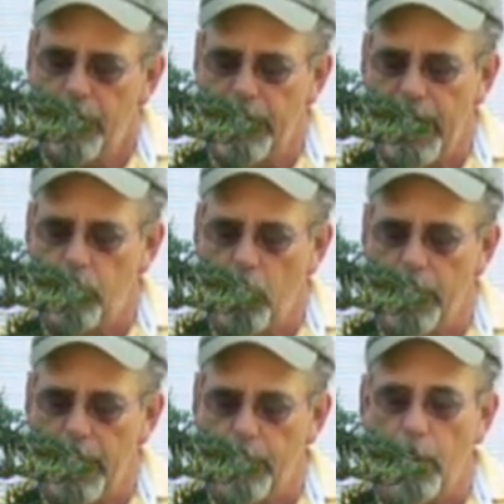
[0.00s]
the
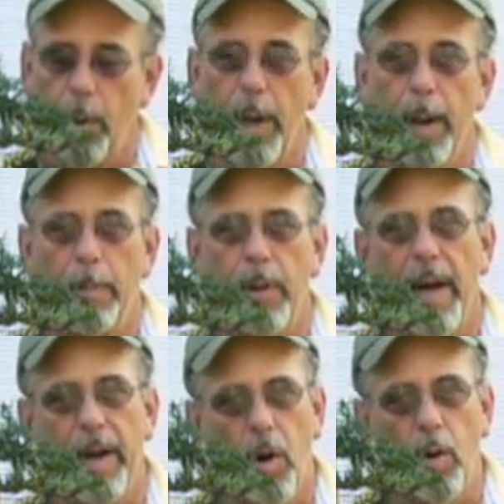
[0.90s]
deadwood and
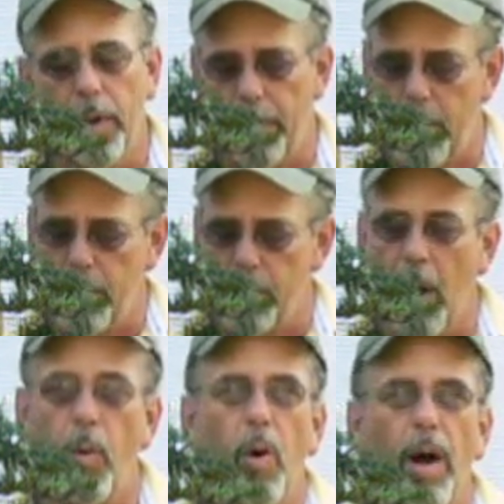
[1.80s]
apply it only there. You
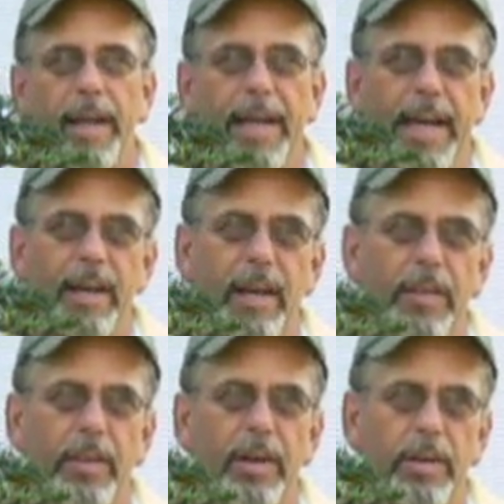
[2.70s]
don't want to get it
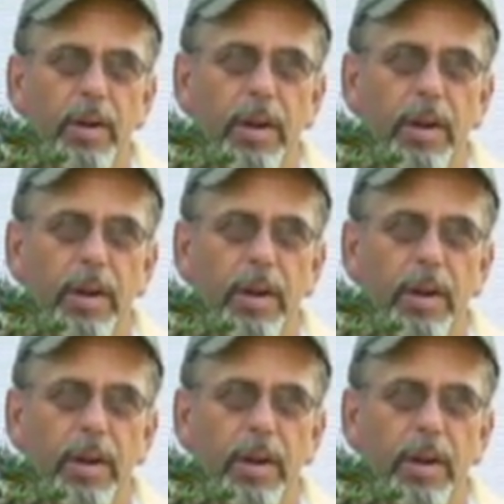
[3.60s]
on the